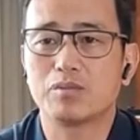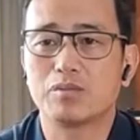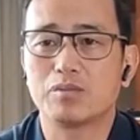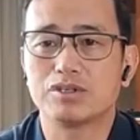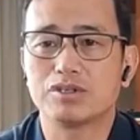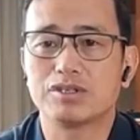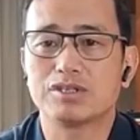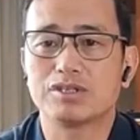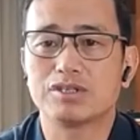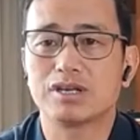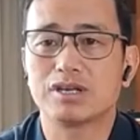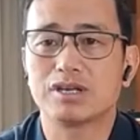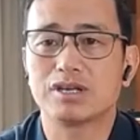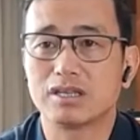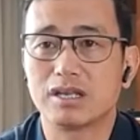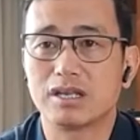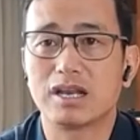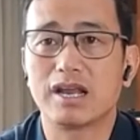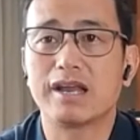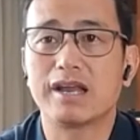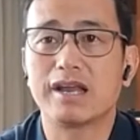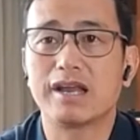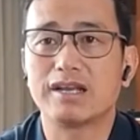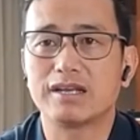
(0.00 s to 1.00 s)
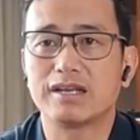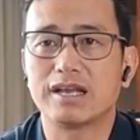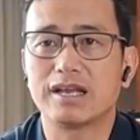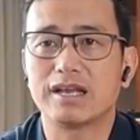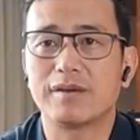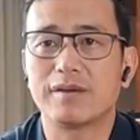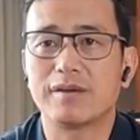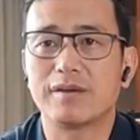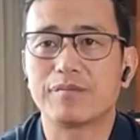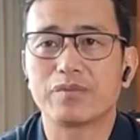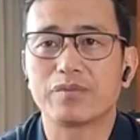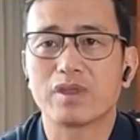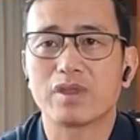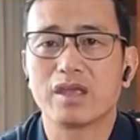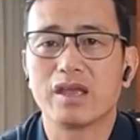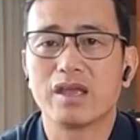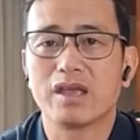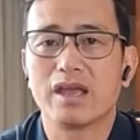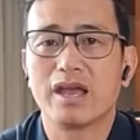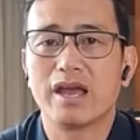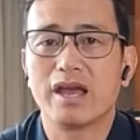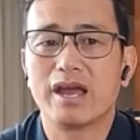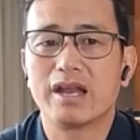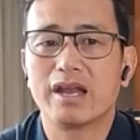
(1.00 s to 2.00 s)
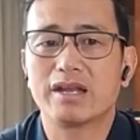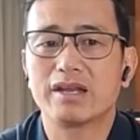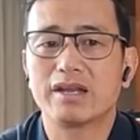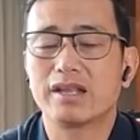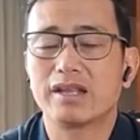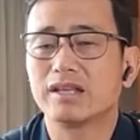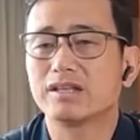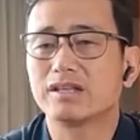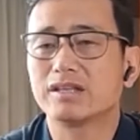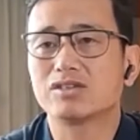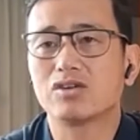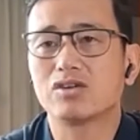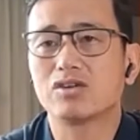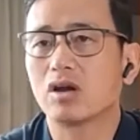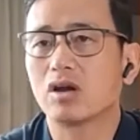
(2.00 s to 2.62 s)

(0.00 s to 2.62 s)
position at the right time, and it's